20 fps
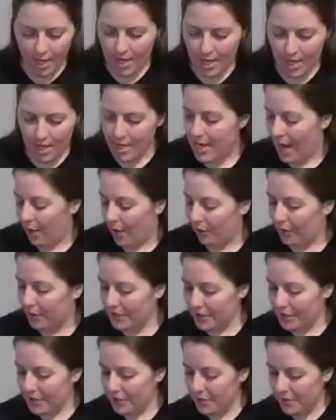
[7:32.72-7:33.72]
Now,
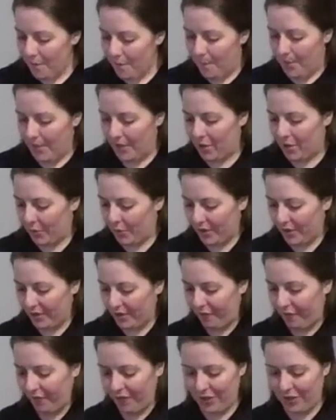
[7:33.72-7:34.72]
let's do the big one
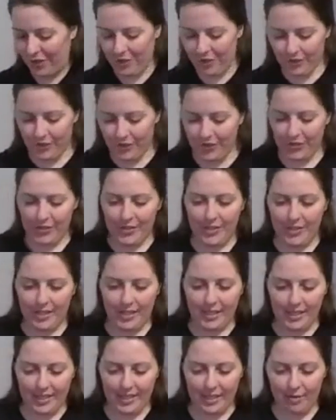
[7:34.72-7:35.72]
first. I
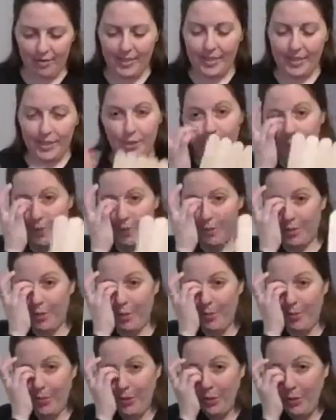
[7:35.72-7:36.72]
think that would be super
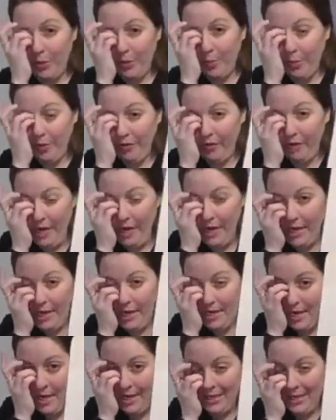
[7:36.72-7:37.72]
duper duper fun.
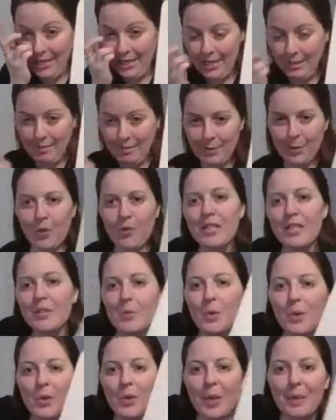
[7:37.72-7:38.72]
So this
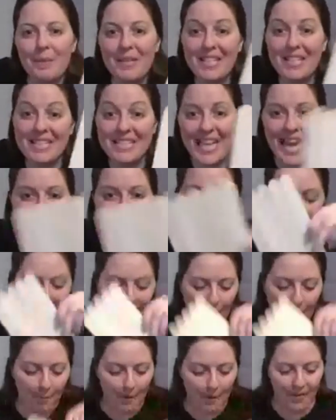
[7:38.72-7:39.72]
one could be the daddy.
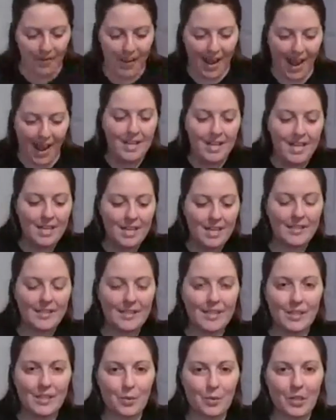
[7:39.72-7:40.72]
How about that? Because
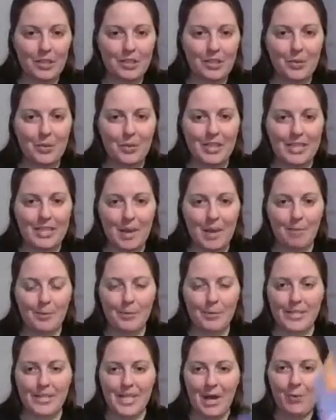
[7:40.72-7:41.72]
these were our two
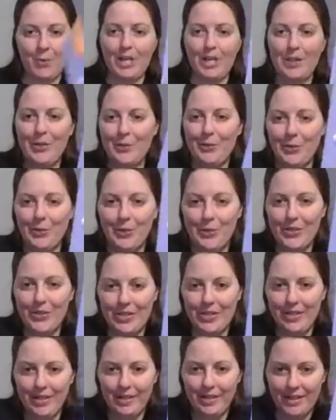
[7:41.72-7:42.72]
examples that we
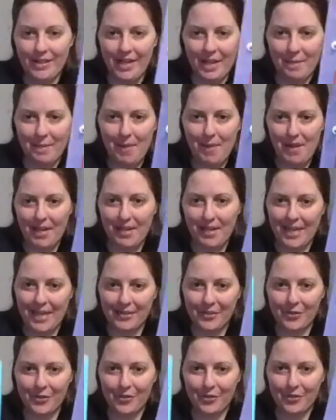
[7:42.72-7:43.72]
used that I made
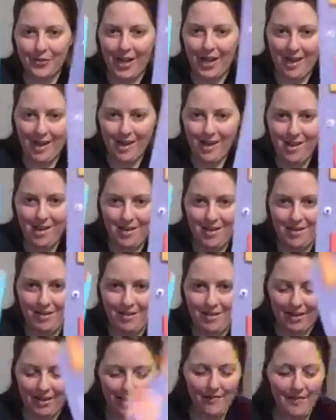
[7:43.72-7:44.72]
yesterday.
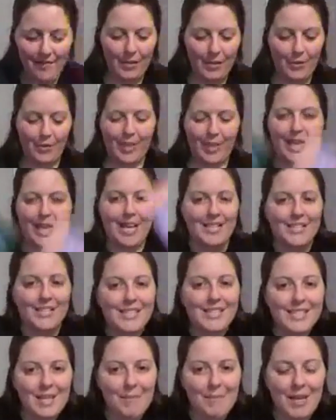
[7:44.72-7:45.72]
I love the googly eyes
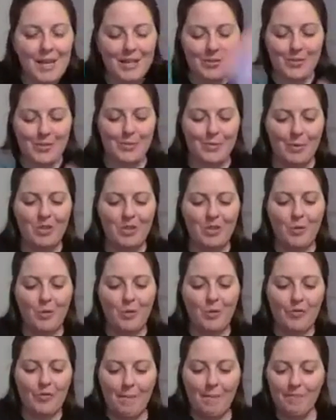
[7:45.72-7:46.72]
because they make noise when you
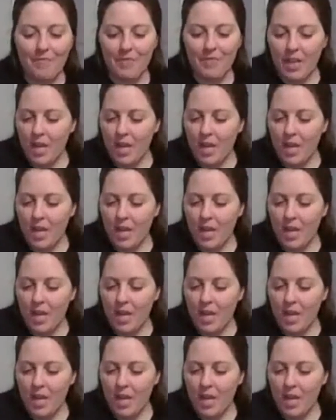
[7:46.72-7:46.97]
move them.